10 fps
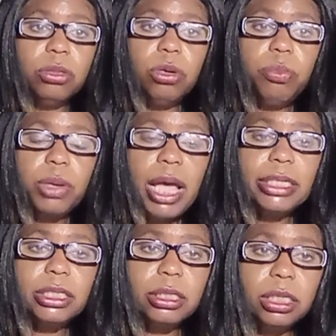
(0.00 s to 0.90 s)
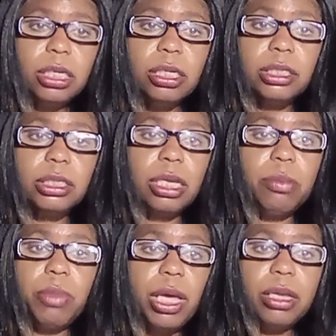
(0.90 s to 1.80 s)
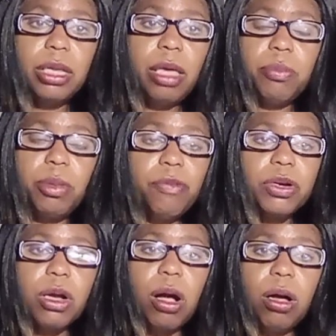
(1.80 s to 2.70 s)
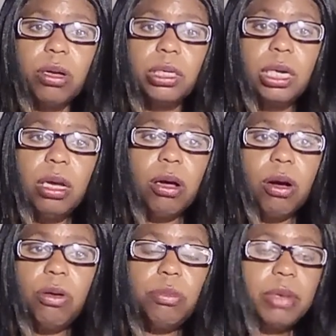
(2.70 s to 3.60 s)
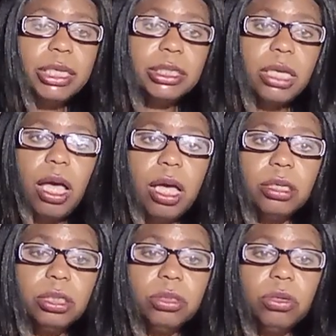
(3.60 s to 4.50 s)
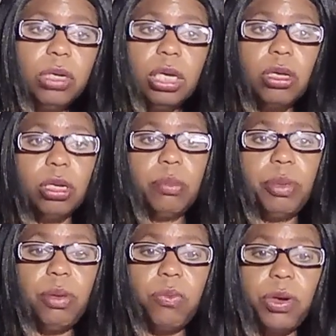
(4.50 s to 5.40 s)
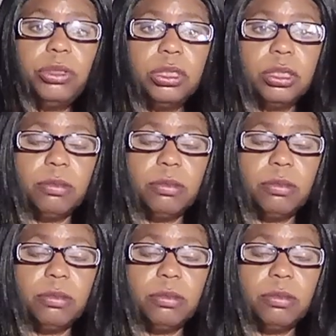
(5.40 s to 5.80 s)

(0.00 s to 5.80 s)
but I still say, man, it hadn't been for God on my side. It could have been worse.